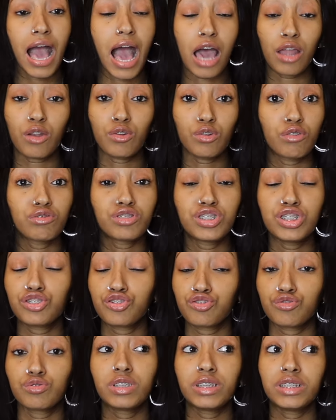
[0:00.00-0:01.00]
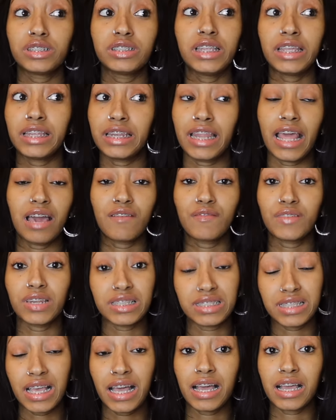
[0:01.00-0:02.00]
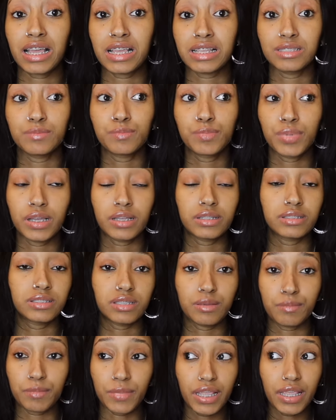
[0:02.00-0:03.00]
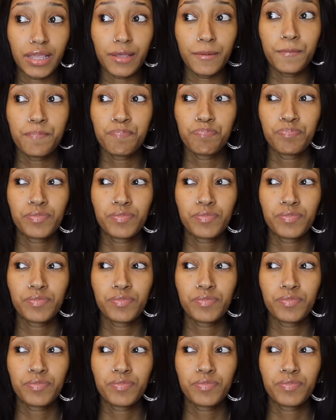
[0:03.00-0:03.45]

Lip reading: I don't know if she truly didn't have any signs. But to me,